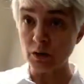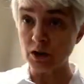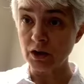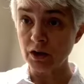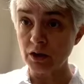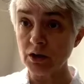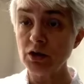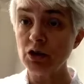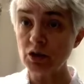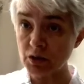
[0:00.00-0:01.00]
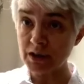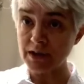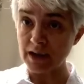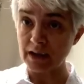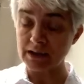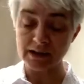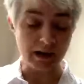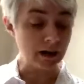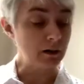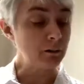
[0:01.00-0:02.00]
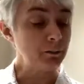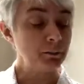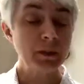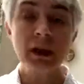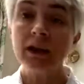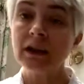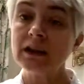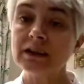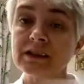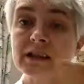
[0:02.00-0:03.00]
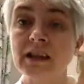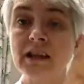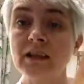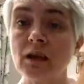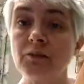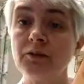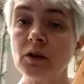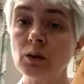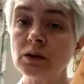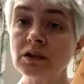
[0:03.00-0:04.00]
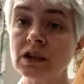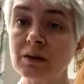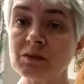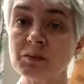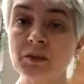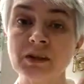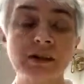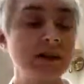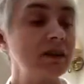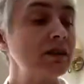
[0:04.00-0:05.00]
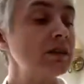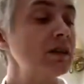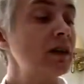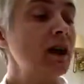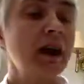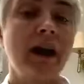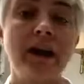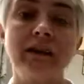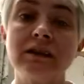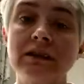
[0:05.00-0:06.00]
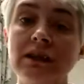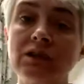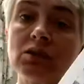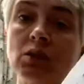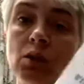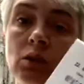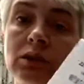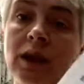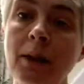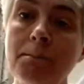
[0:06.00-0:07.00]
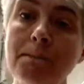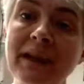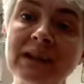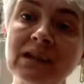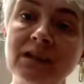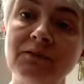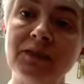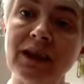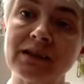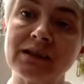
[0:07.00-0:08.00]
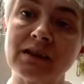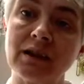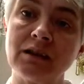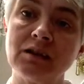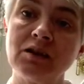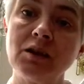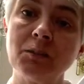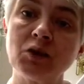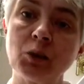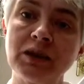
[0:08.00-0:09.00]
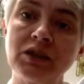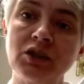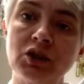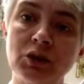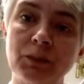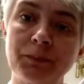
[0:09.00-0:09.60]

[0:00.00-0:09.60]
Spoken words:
to learn uses that scale. It's in Viola Time Sprinters and it's called Mexican Fiesta, number 22.